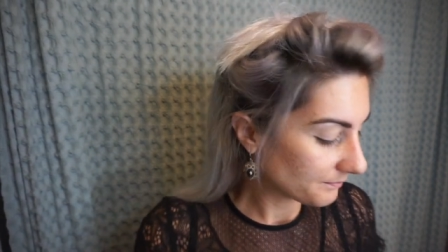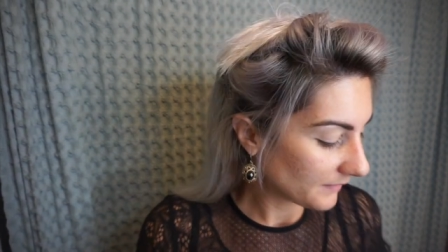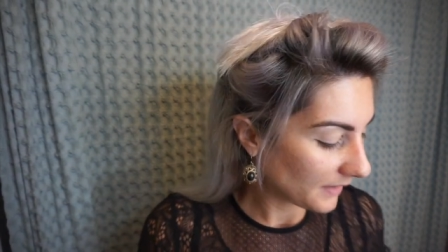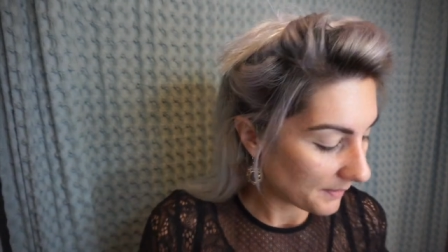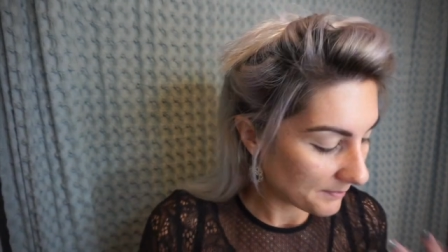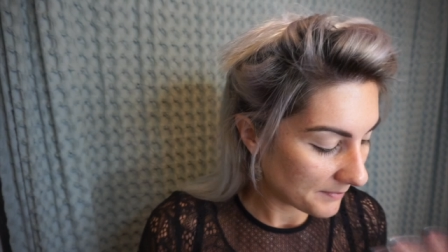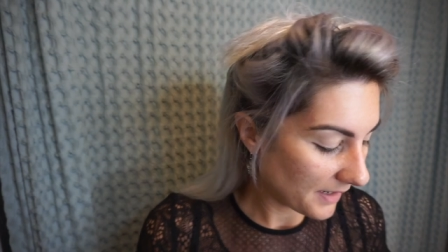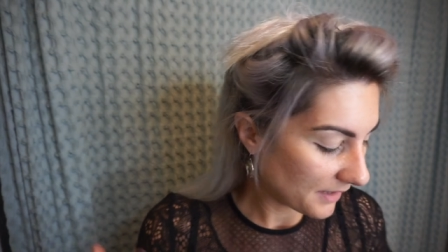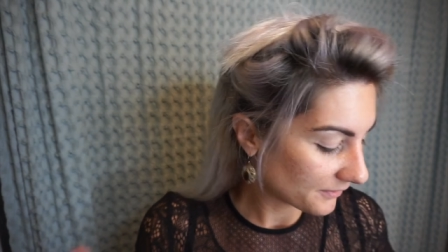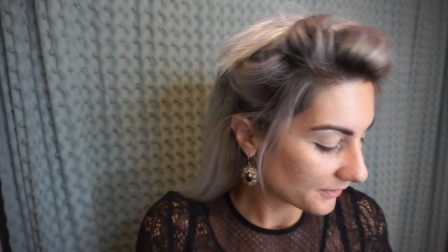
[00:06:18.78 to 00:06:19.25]

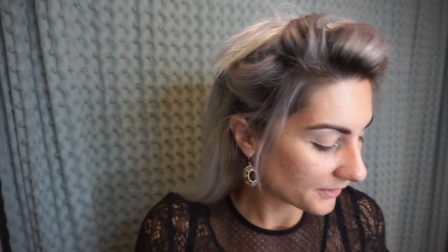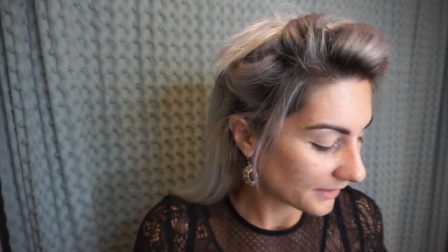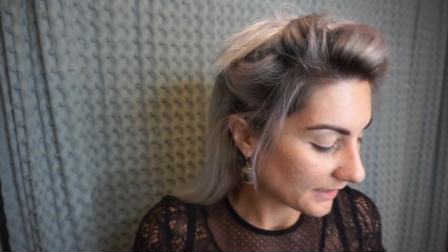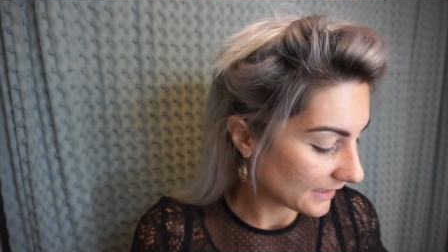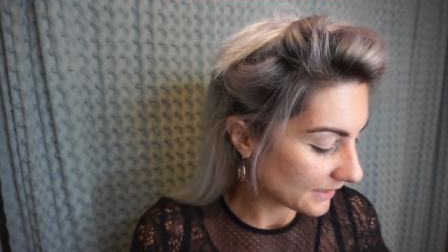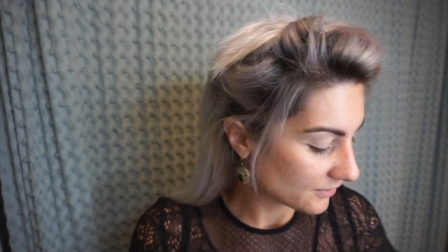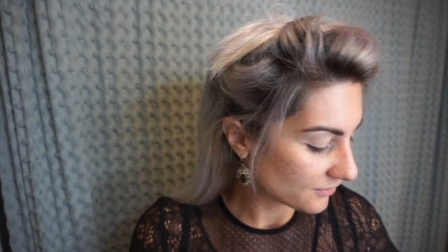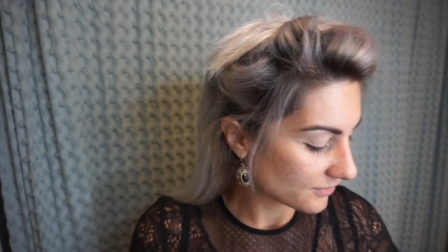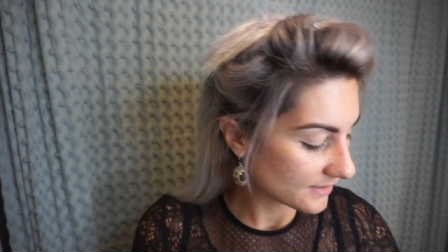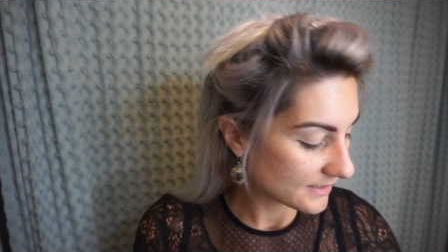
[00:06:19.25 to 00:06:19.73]
I'm not
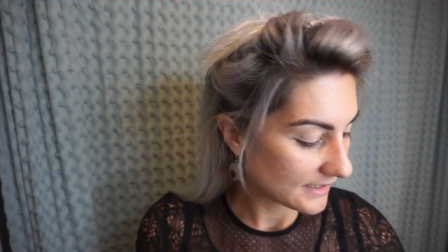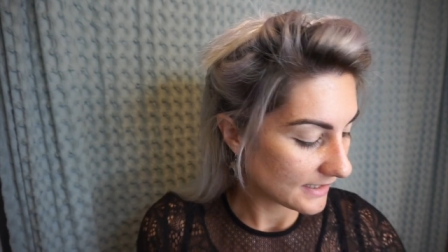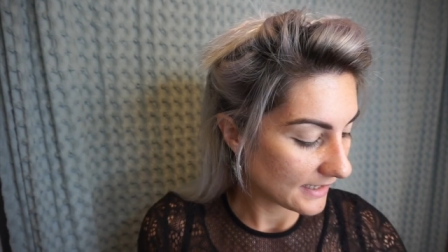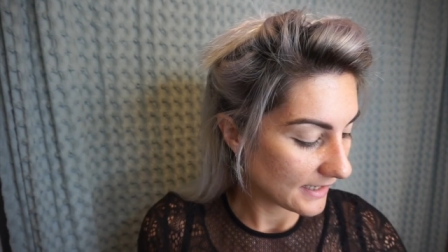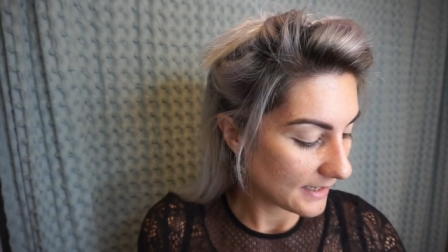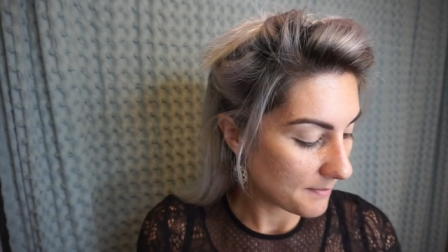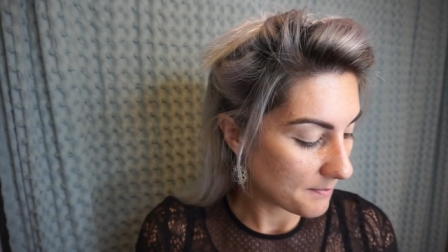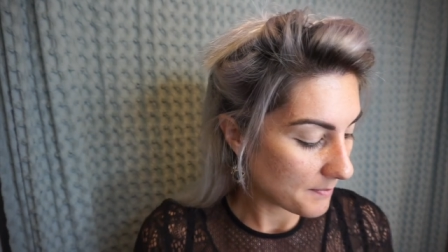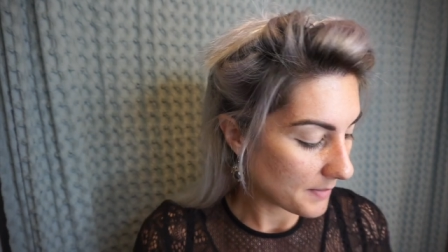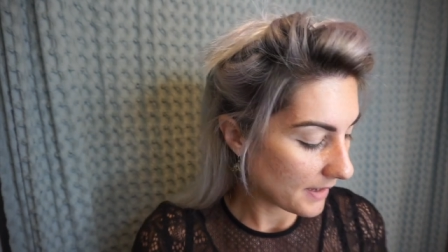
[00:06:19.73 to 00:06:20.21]
really interested
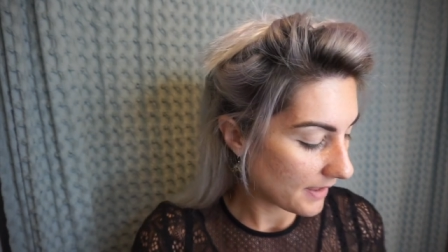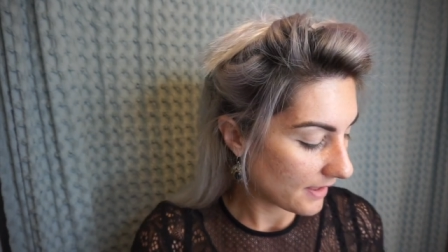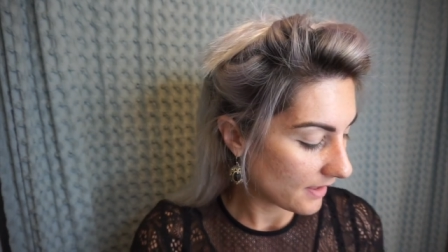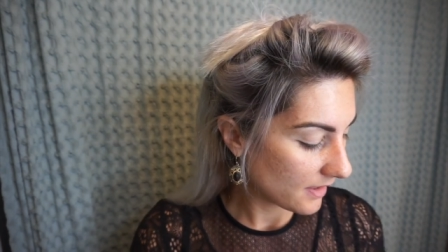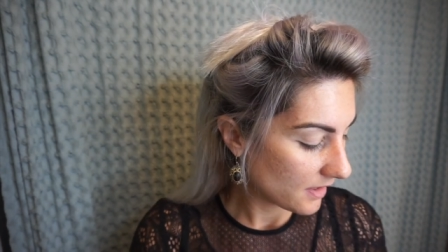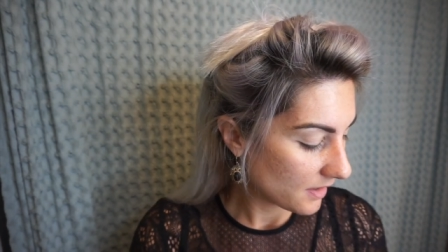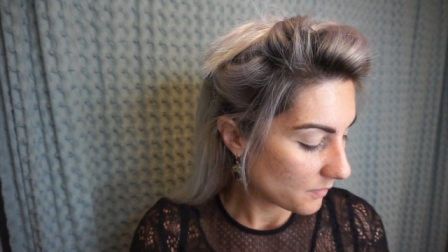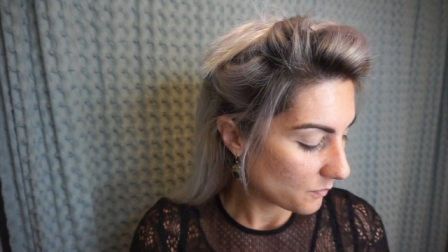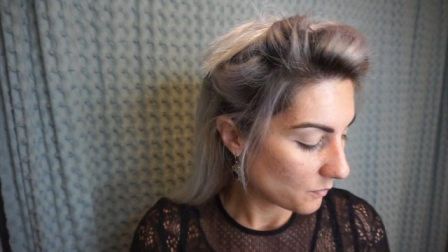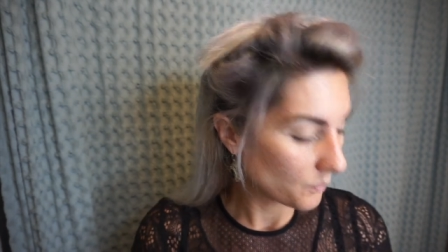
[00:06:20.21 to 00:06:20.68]
in,
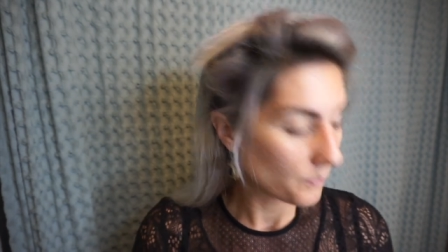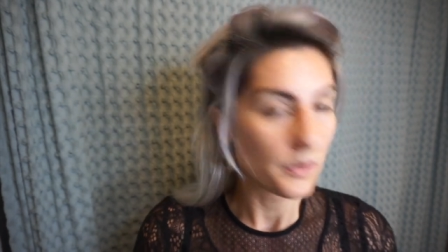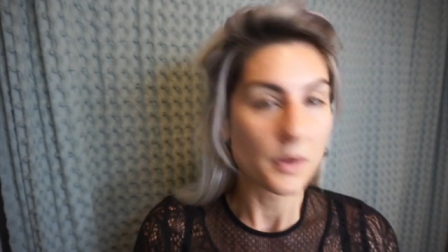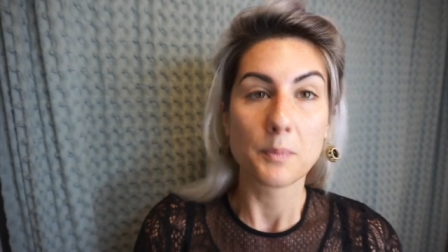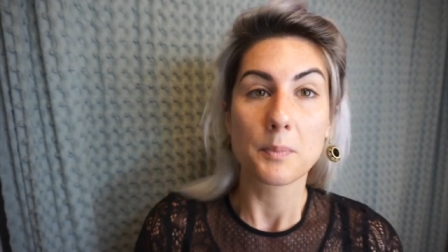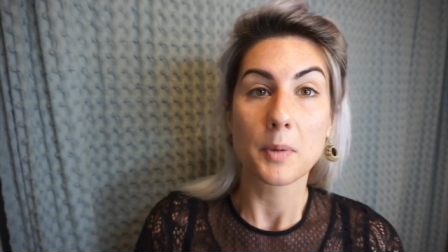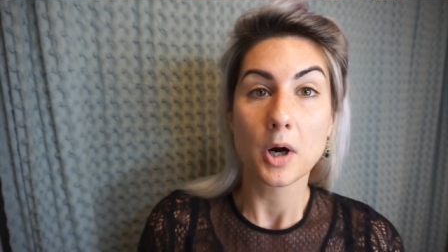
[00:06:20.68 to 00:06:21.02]
but the